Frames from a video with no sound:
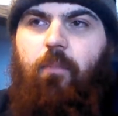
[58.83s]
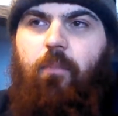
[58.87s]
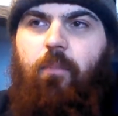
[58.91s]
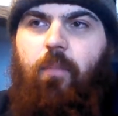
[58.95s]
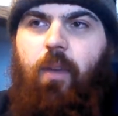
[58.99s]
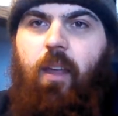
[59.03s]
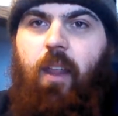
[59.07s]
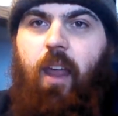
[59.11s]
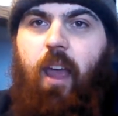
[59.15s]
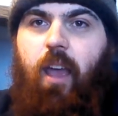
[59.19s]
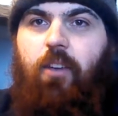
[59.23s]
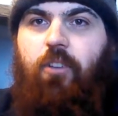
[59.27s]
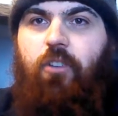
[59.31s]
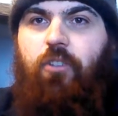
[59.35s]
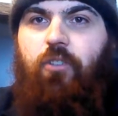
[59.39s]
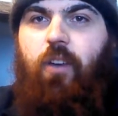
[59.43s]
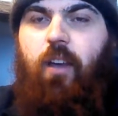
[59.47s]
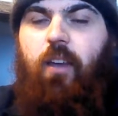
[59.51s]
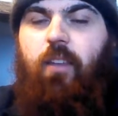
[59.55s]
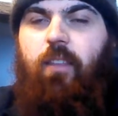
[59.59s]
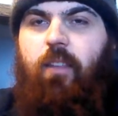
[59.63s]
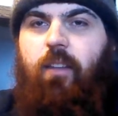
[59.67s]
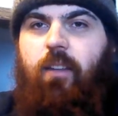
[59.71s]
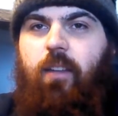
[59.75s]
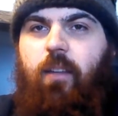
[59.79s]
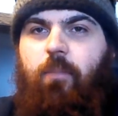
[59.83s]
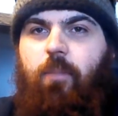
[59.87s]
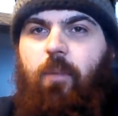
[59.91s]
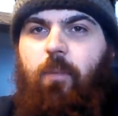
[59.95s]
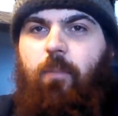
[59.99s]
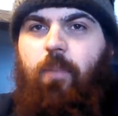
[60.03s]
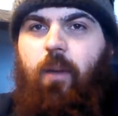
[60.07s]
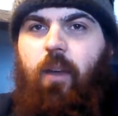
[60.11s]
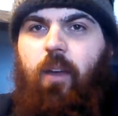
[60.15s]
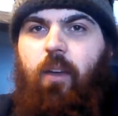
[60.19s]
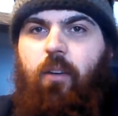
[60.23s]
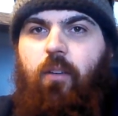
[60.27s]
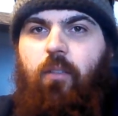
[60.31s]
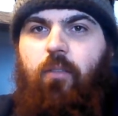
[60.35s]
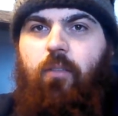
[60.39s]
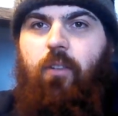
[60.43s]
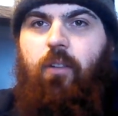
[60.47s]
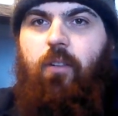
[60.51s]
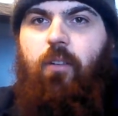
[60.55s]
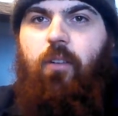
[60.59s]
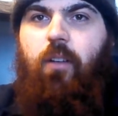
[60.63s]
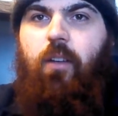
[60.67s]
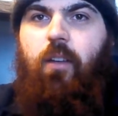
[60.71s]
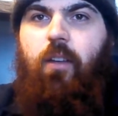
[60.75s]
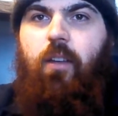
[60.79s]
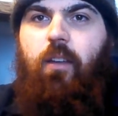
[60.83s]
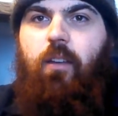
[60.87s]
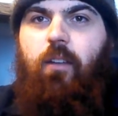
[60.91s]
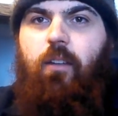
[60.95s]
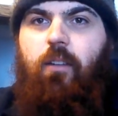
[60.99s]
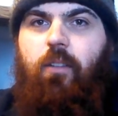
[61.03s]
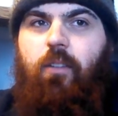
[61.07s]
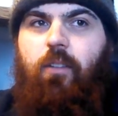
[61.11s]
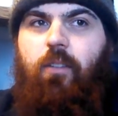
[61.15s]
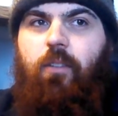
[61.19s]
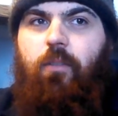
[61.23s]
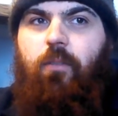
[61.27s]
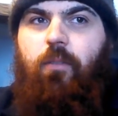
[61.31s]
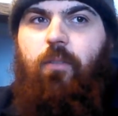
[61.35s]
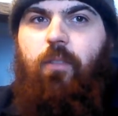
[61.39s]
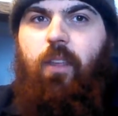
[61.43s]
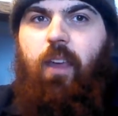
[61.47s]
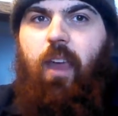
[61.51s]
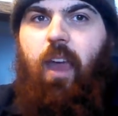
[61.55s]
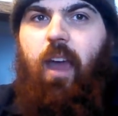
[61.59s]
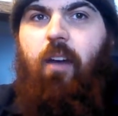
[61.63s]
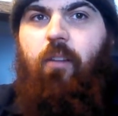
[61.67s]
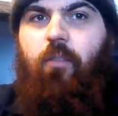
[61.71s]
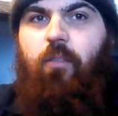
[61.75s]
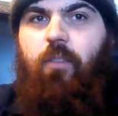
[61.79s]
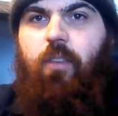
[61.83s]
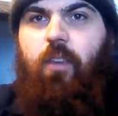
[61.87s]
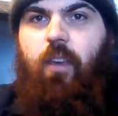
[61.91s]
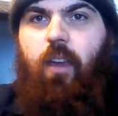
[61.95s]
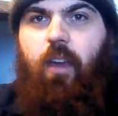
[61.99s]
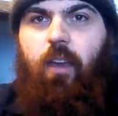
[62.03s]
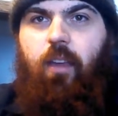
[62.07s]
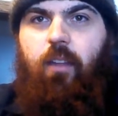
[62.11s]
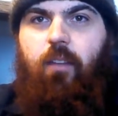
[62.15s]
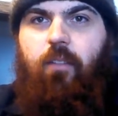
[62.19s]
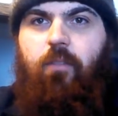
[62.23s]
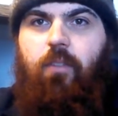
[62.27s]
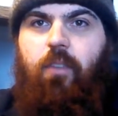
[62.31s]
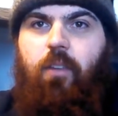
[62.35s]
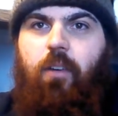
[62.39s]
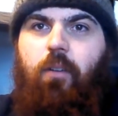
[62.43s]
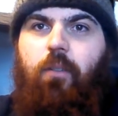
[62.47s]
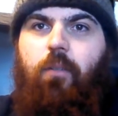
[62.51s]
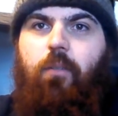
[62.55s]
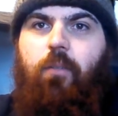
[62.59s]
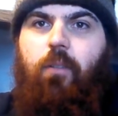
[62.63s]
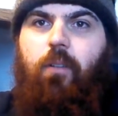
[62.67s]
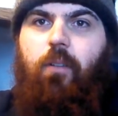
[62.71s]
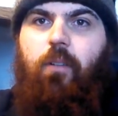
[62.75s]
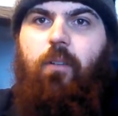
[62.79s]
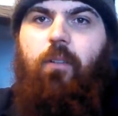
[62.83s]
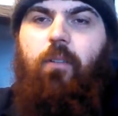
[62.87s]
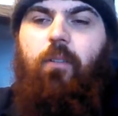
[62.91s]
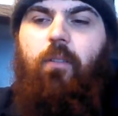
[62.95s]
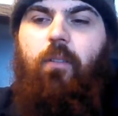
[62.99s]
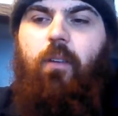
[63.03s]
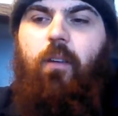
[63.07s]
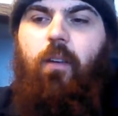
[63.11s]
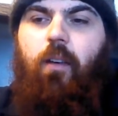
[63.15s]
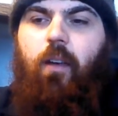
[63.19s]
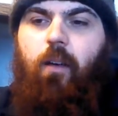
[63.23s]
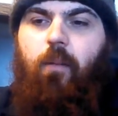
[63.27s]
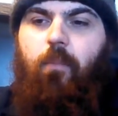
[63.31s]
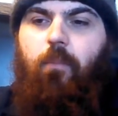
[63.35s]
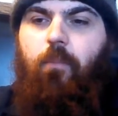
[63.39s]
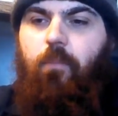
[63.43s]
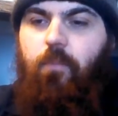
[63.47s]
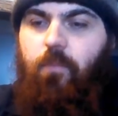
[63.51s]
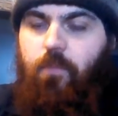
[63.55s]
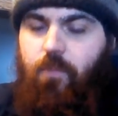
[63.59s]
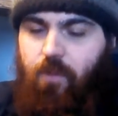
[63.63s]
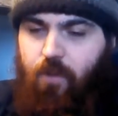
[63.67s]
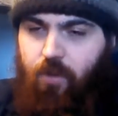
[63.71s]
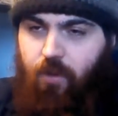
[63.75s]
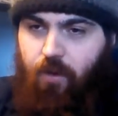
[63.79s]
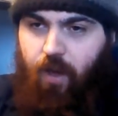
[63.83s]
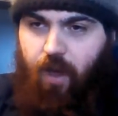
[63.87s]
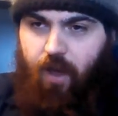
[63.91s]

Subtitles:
it actually tries to tip the bike over to the outside of the corner. So you